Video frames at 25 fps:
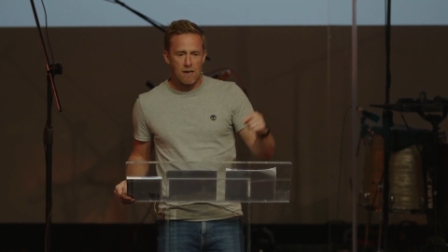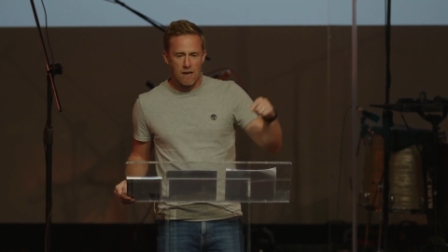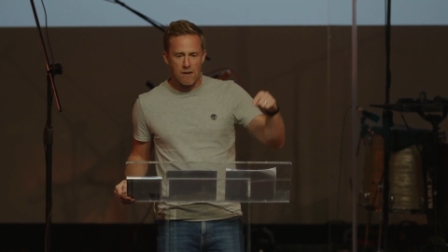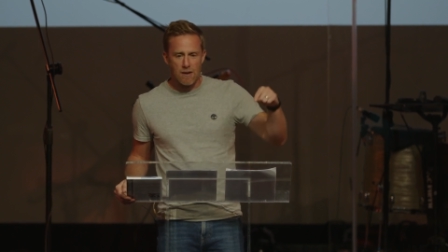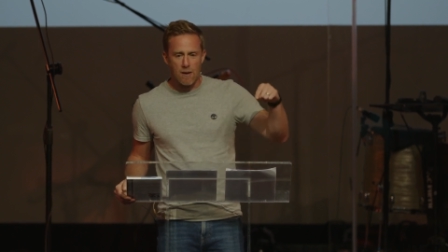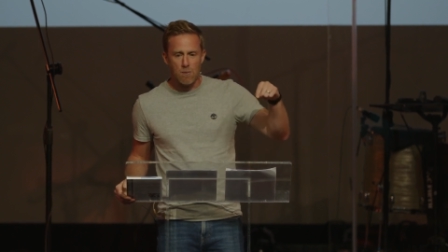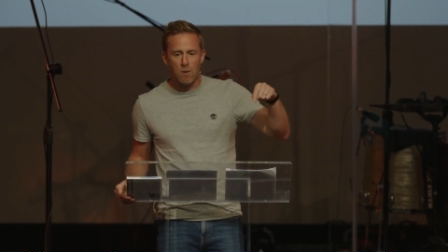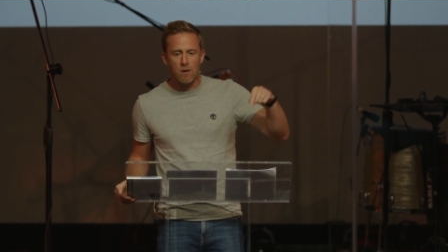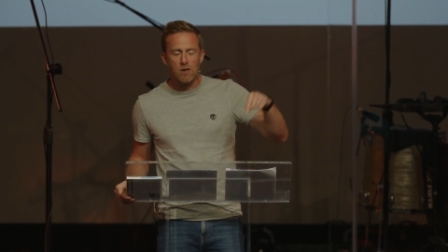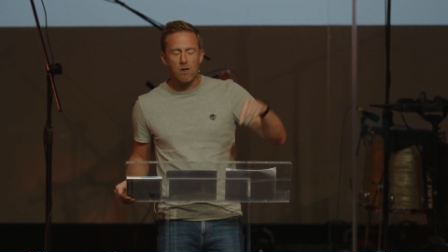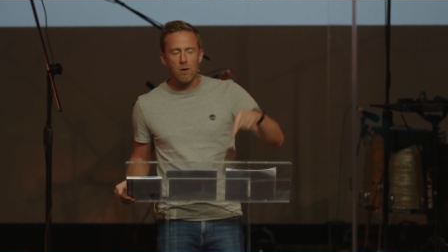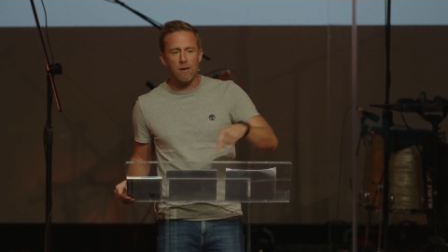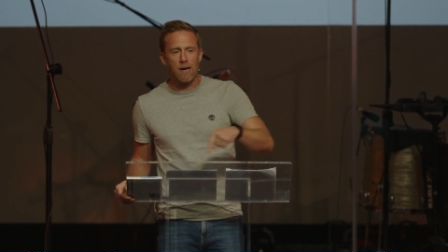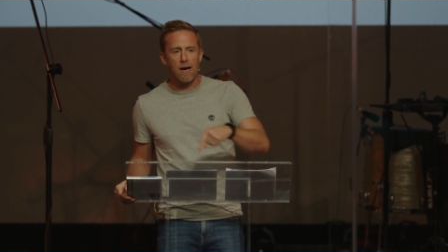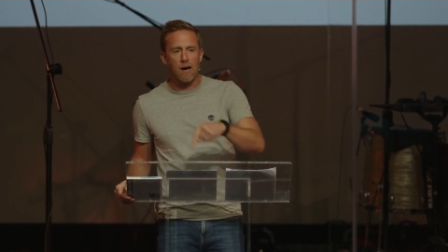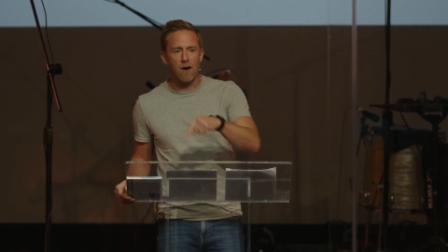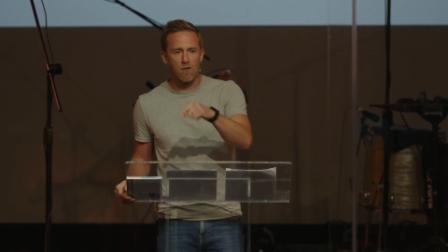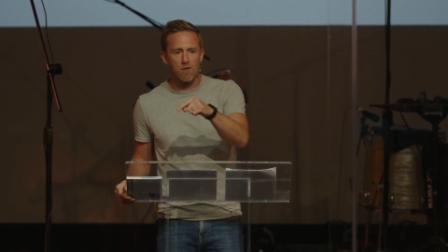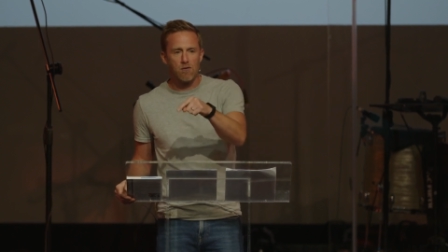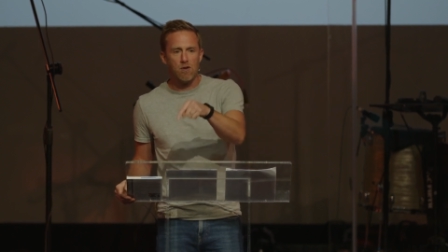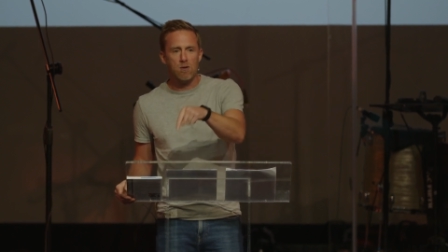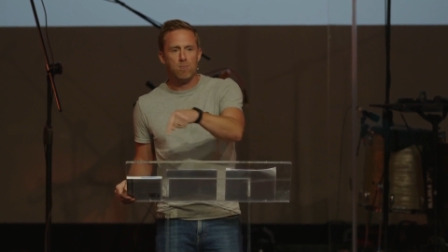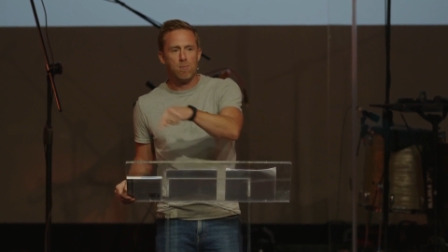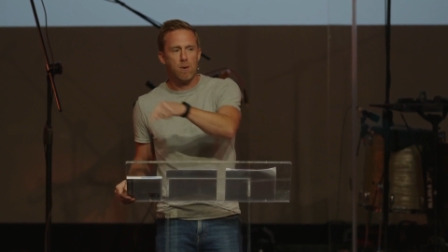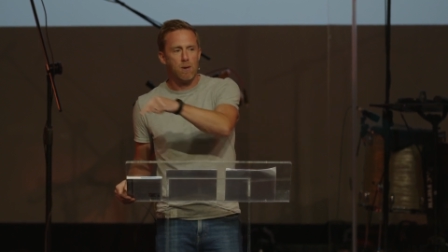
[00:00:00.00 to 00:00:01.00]
and then we're doing
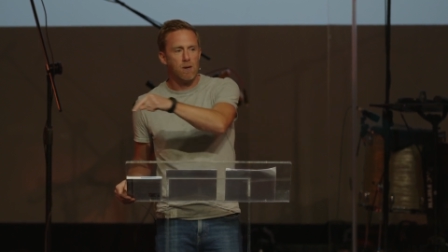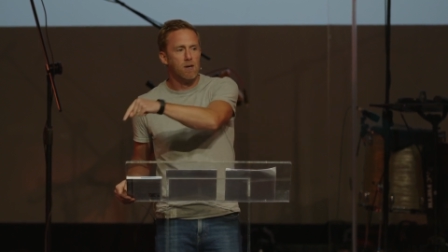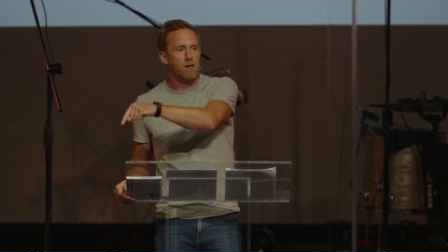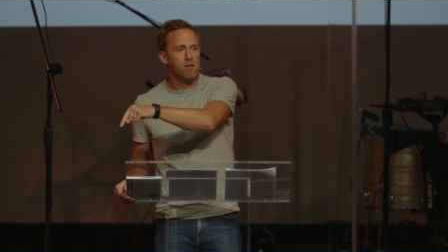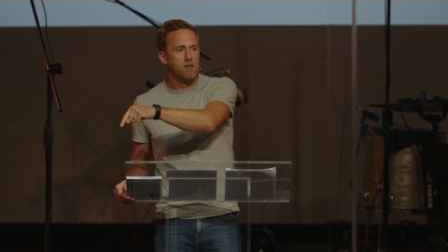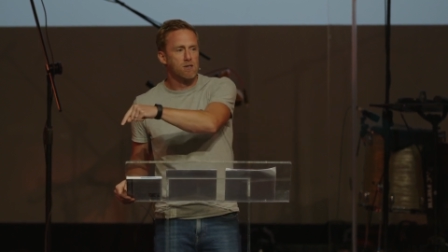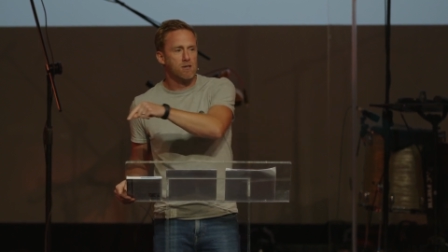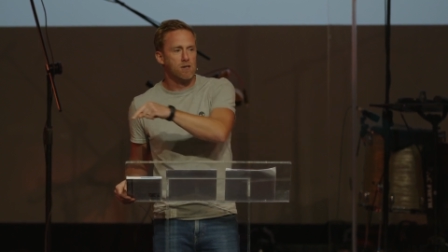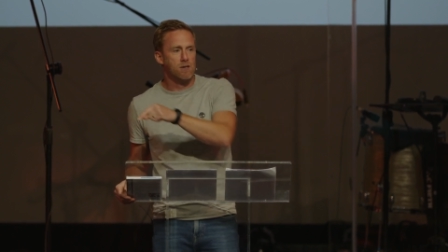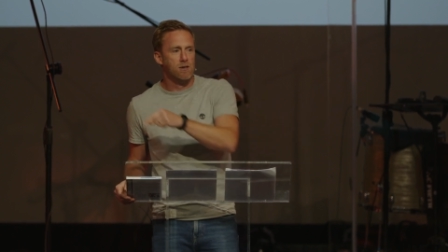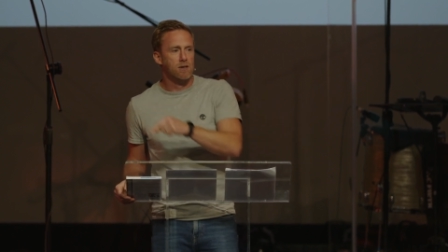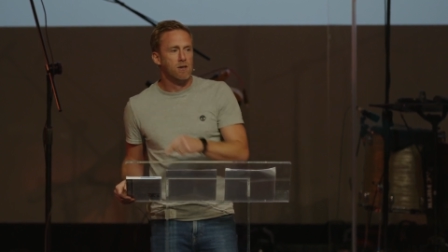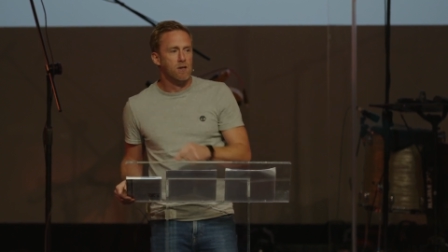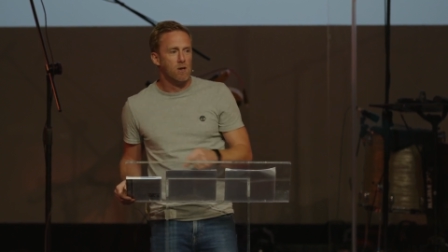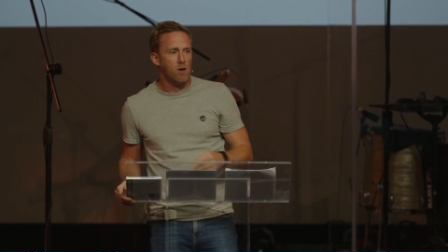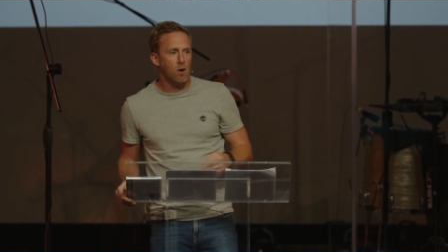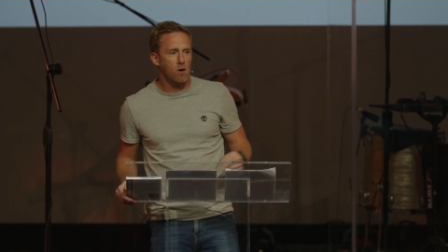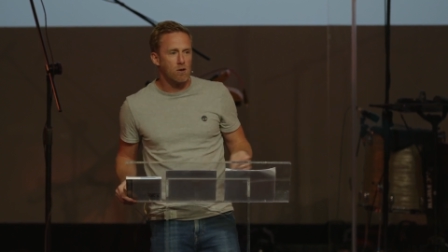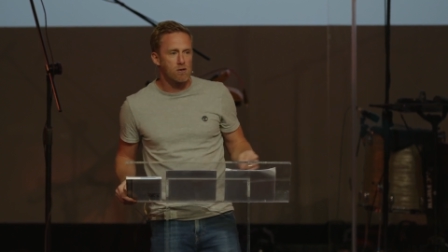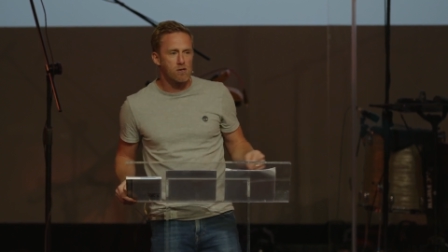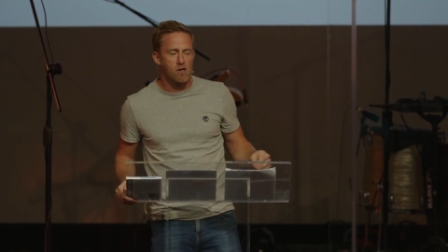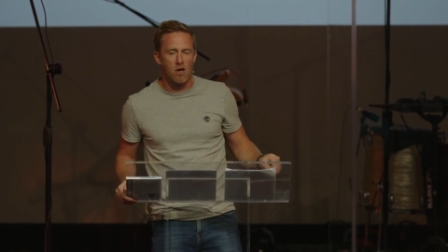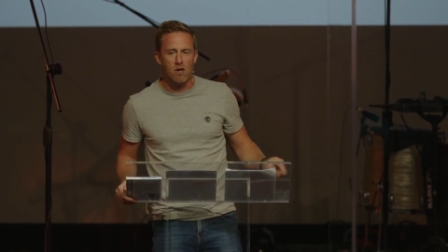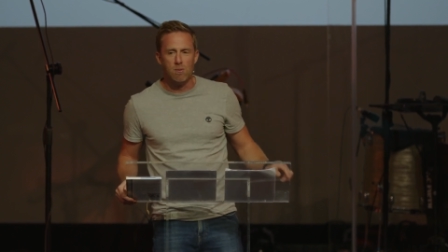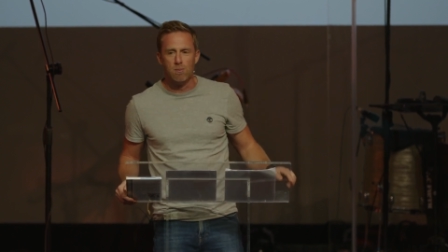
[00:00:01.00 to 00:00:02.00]
Alpha in person
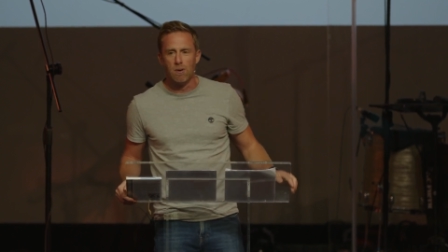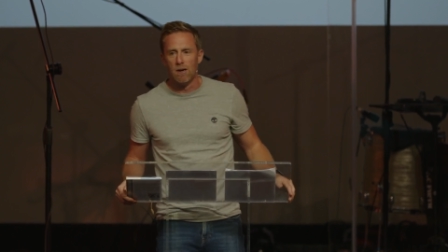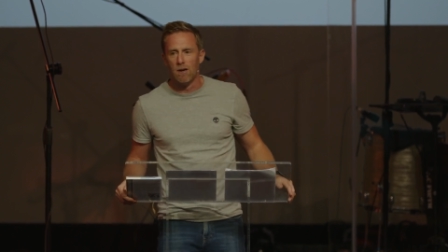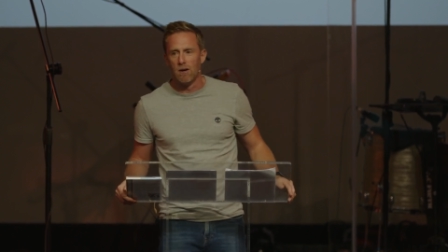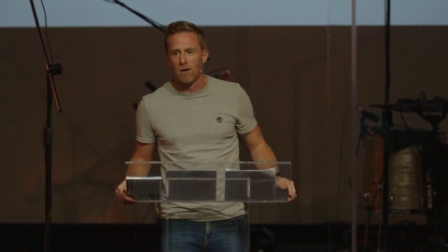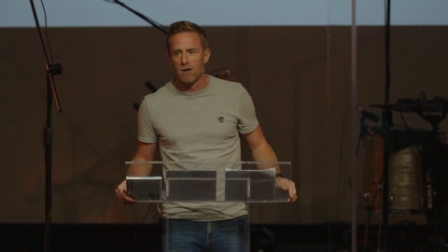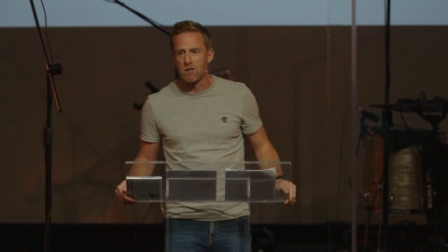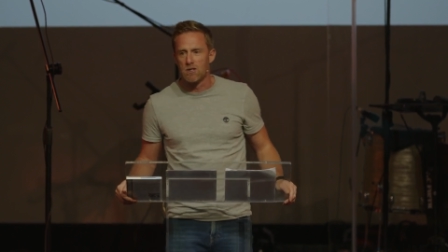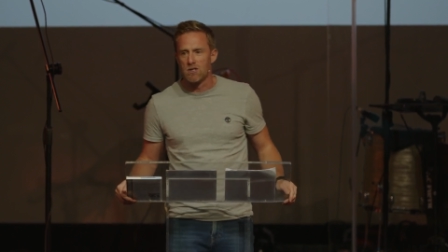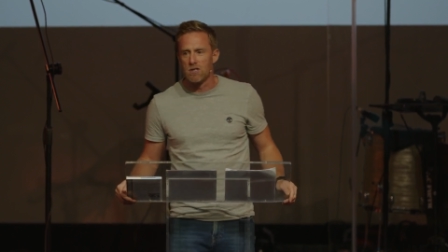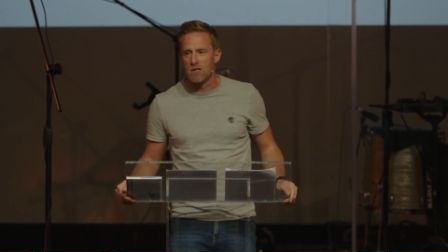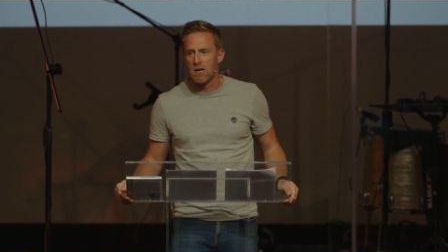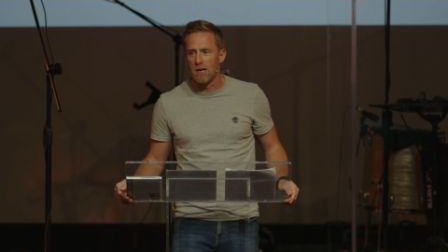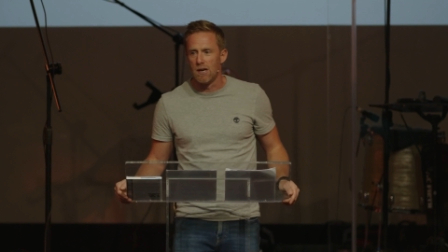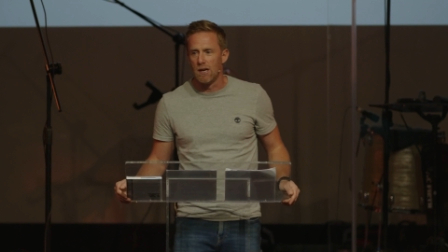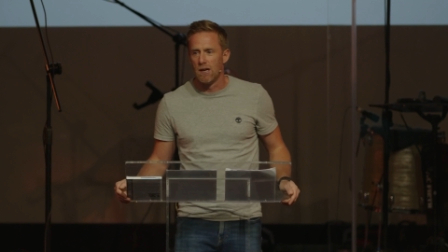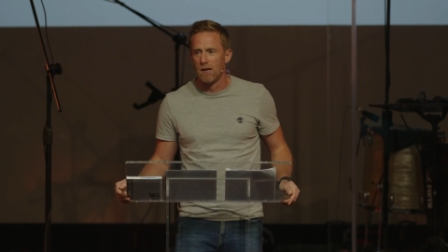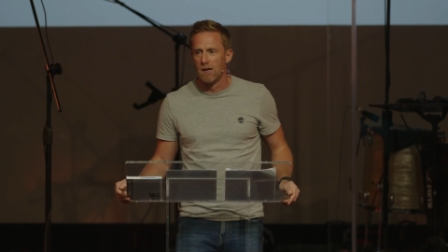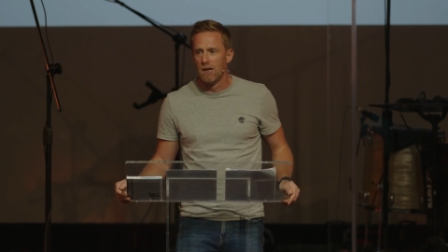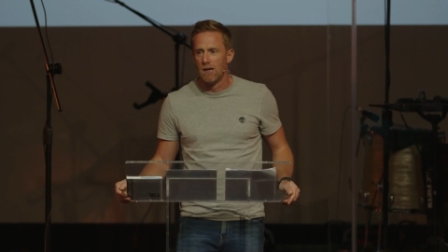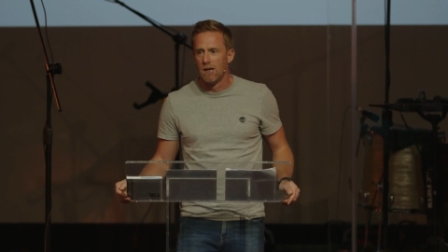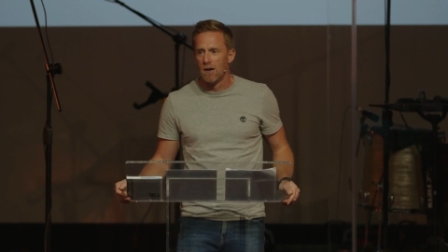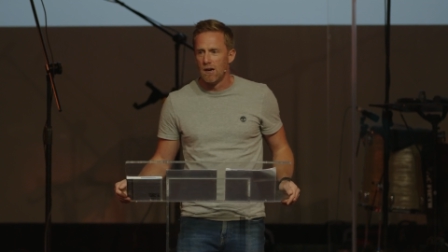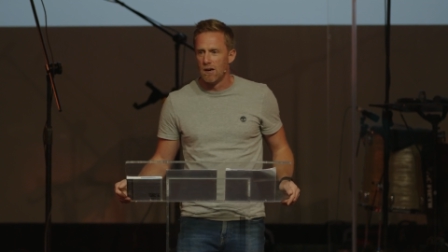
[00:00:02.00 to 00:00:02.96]
October last year.